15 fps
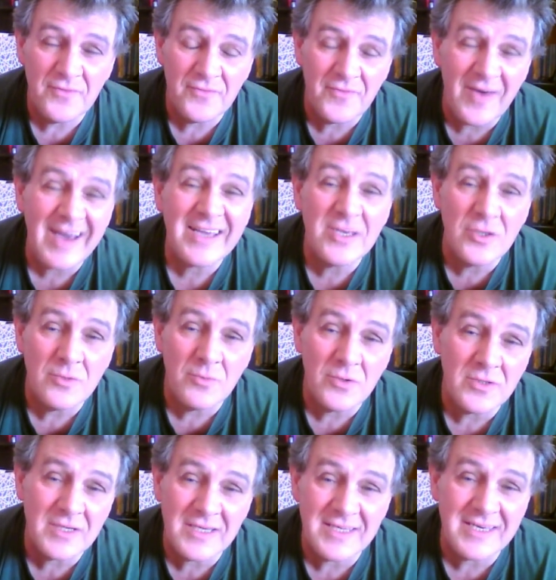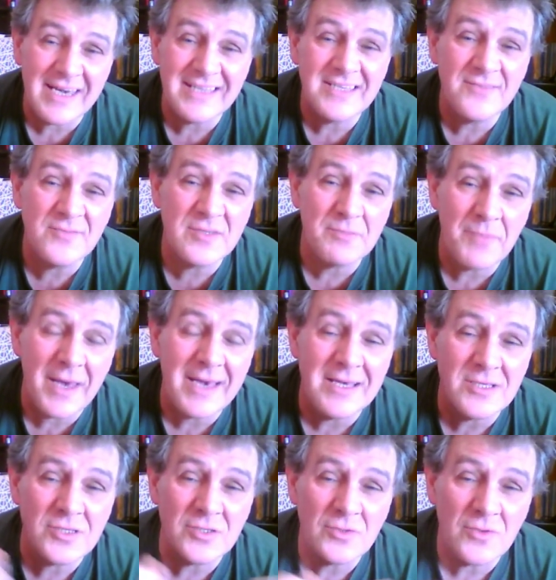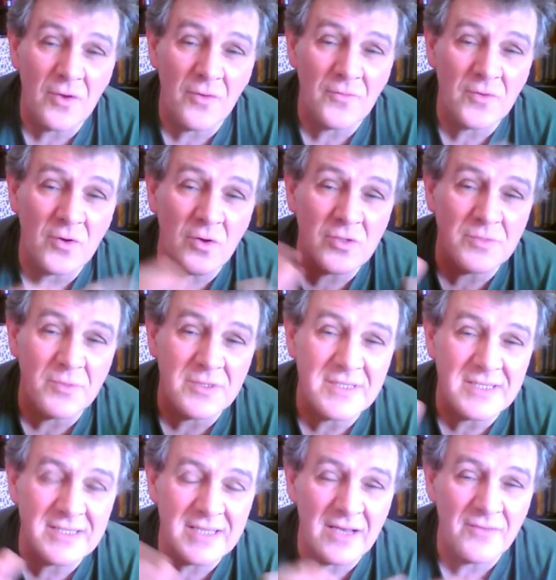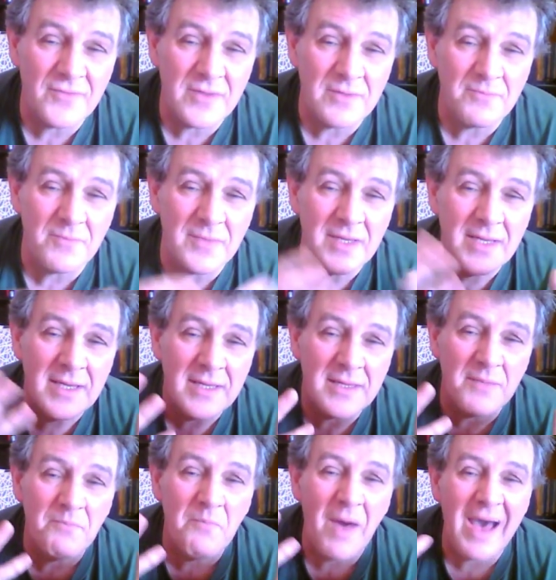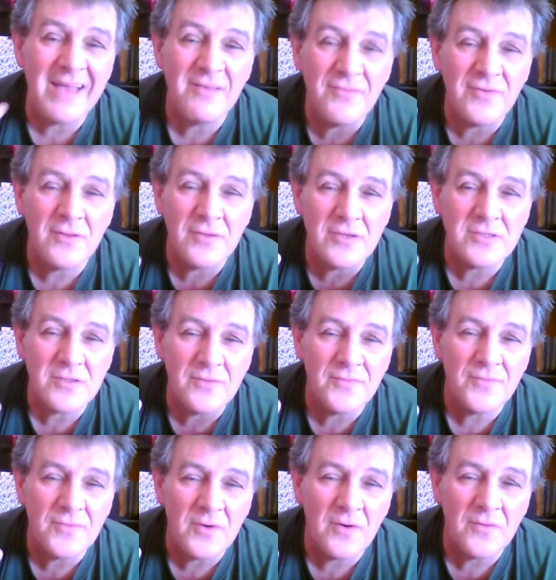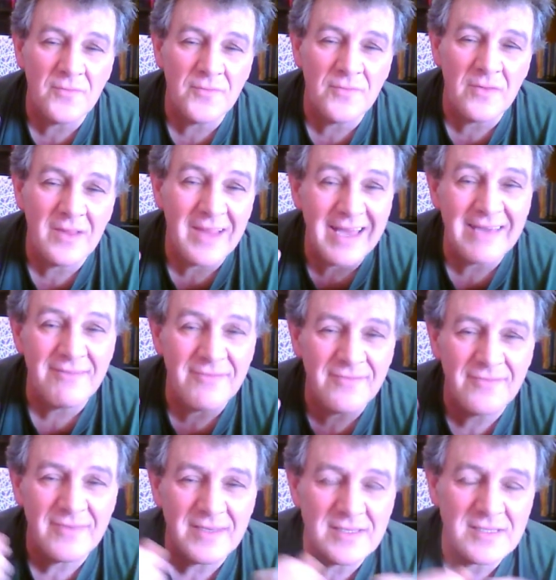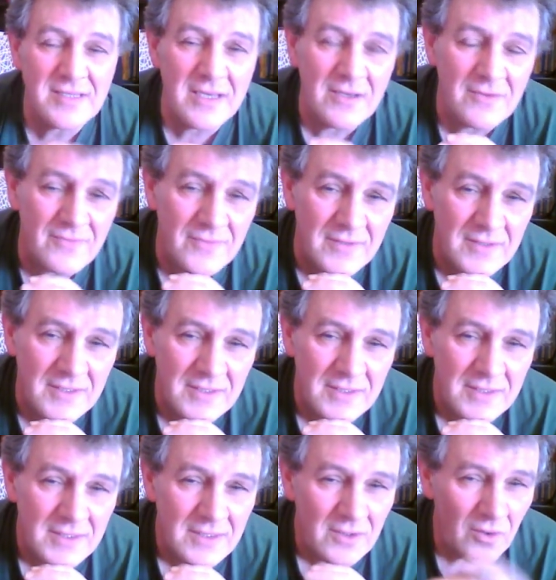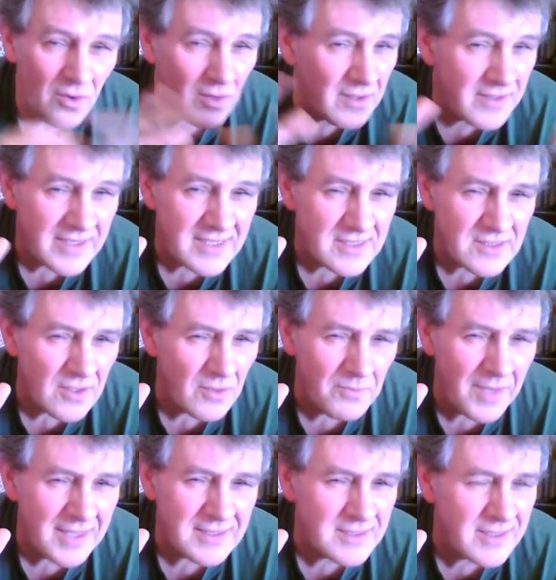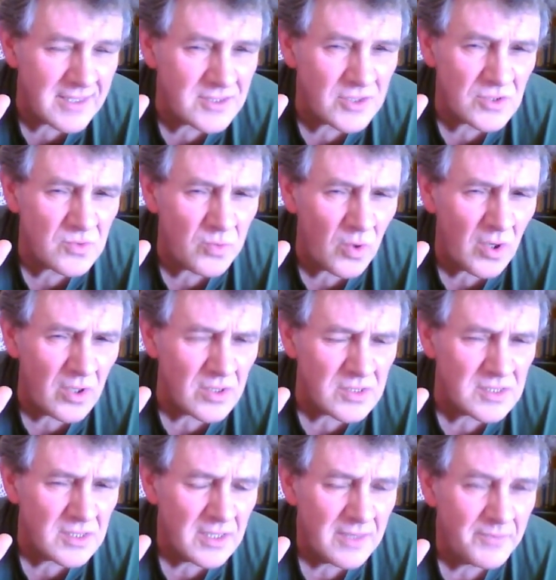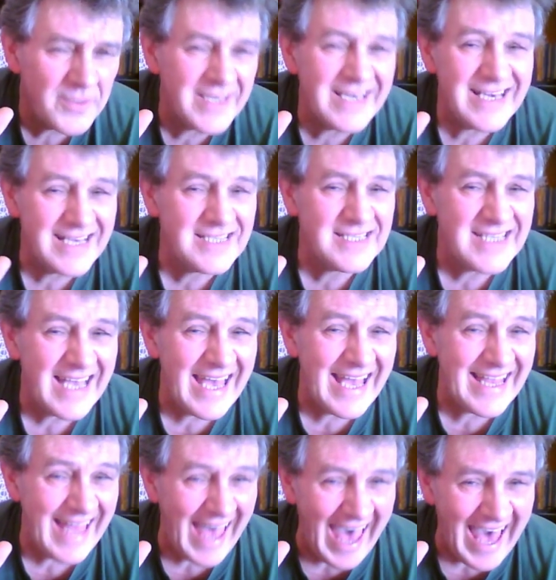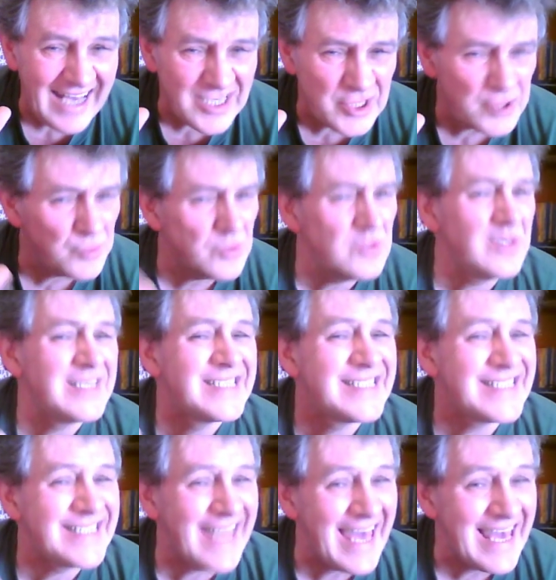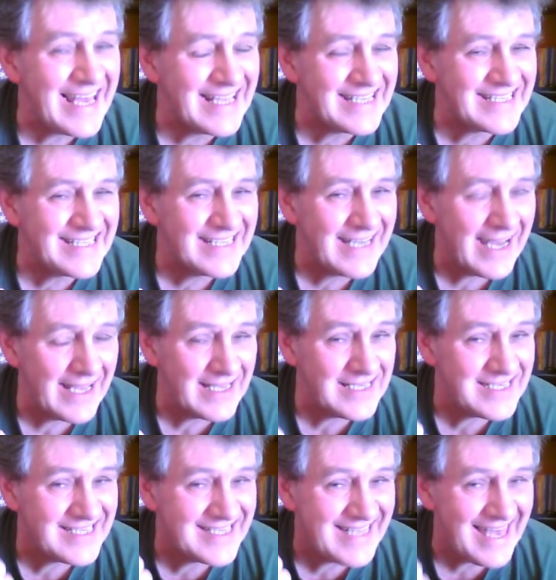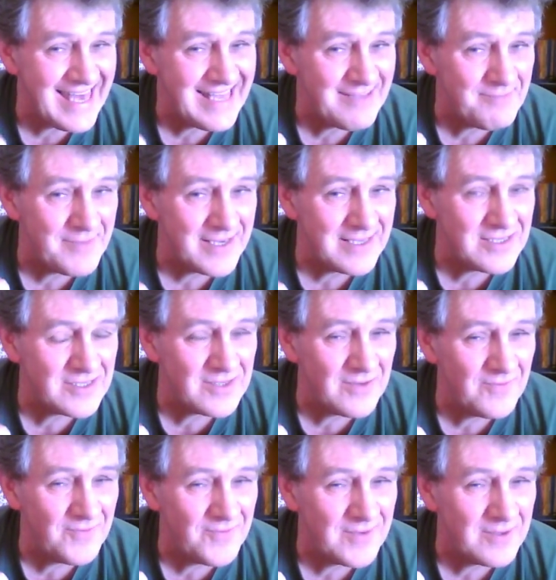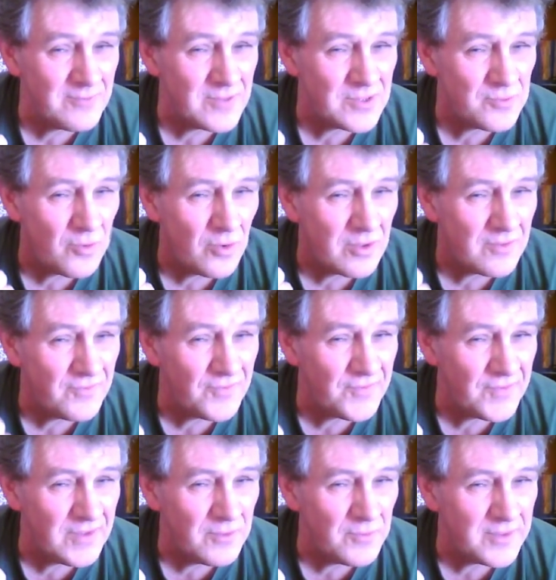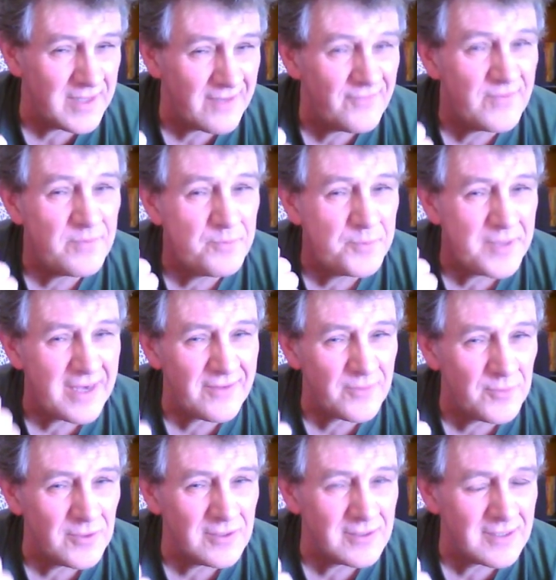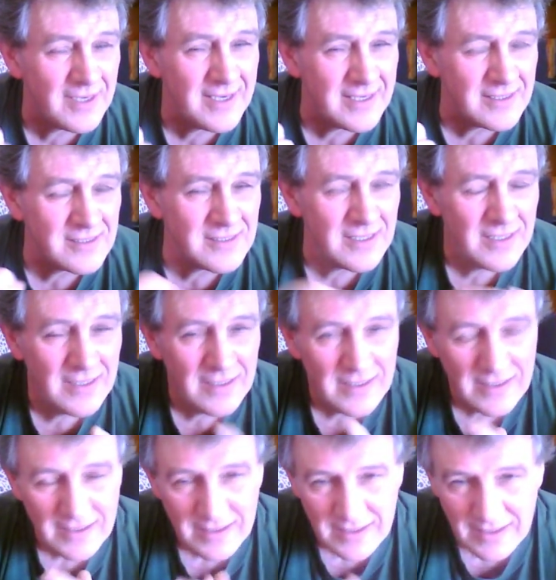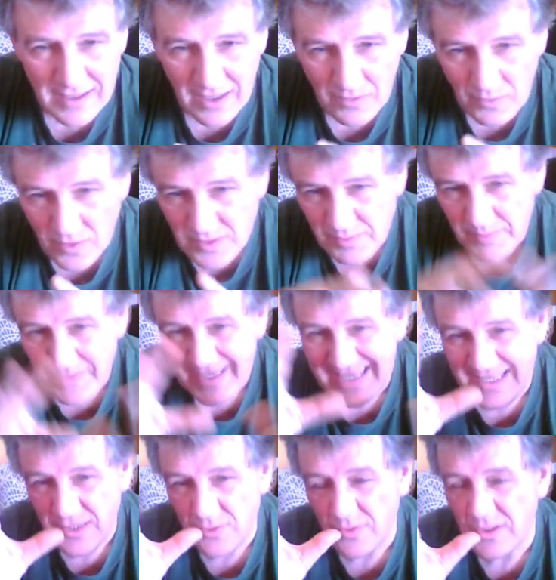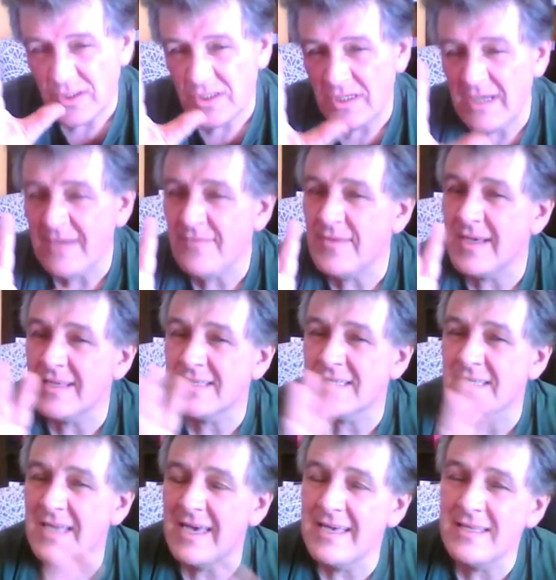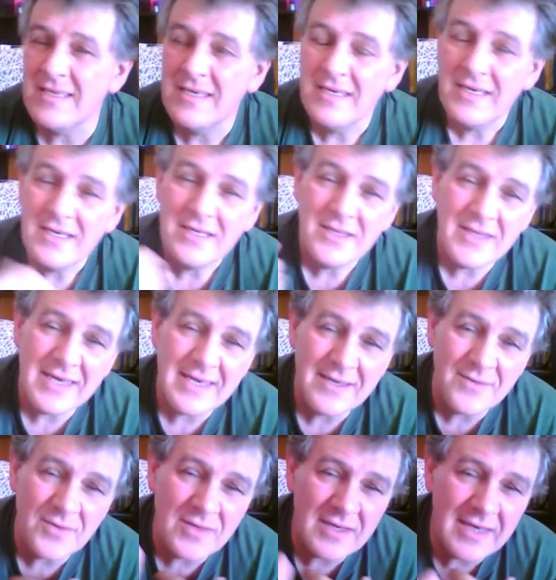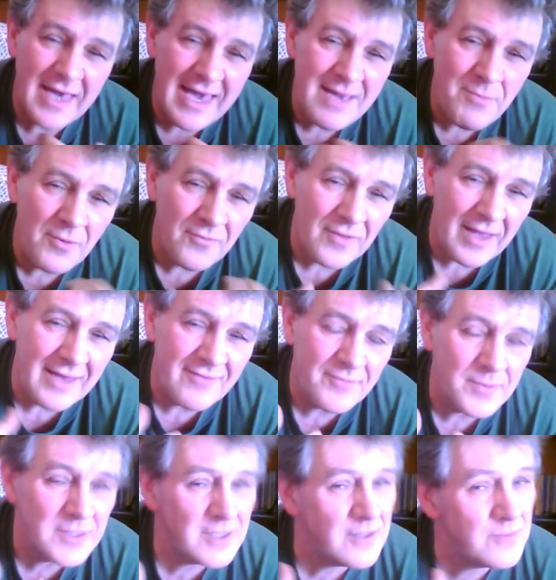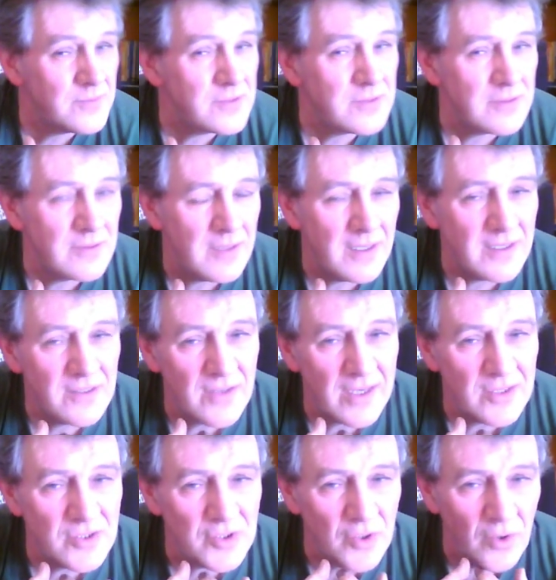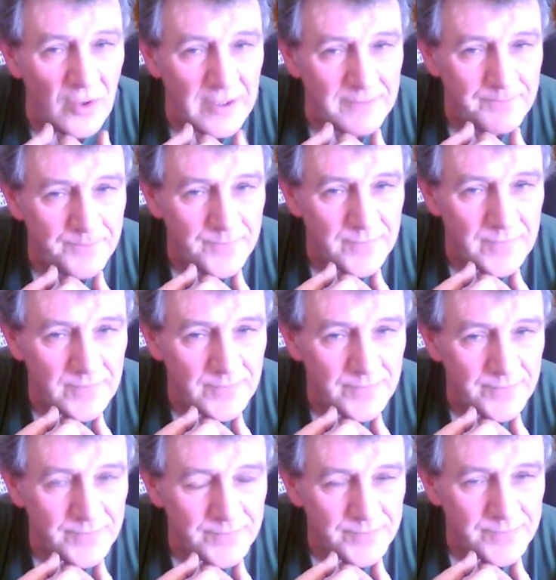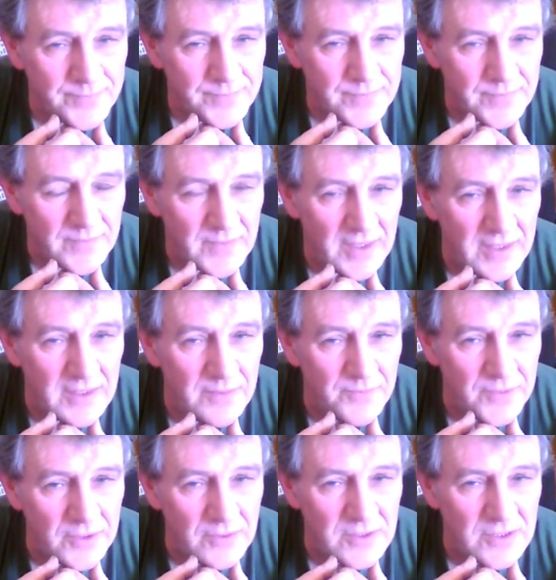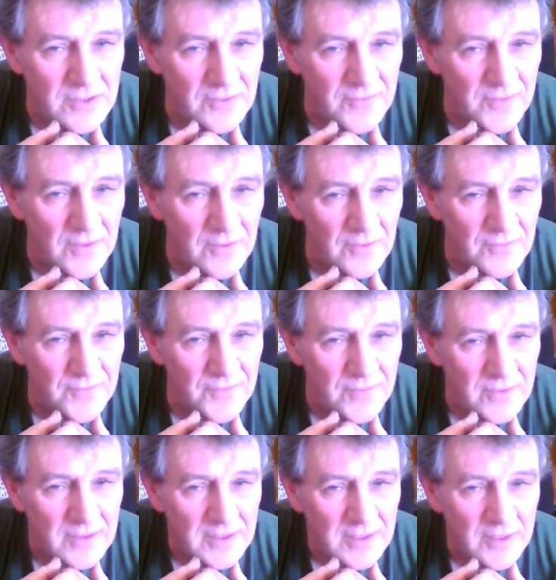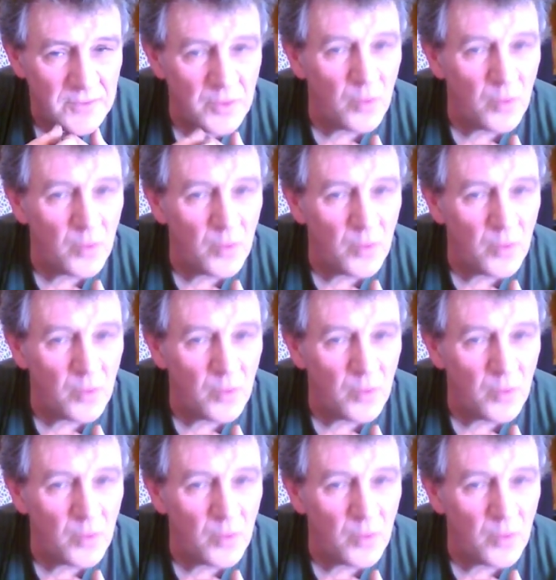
vacuum or the creative space of cosmos itself, the mindfulness of life itself. All of these don't matter, they're just words, but it is an actual state, and a state means something which one can feel with every breath one takes. And once we begin to achieve that state, the game of life becomes a great joy. And the beauty of the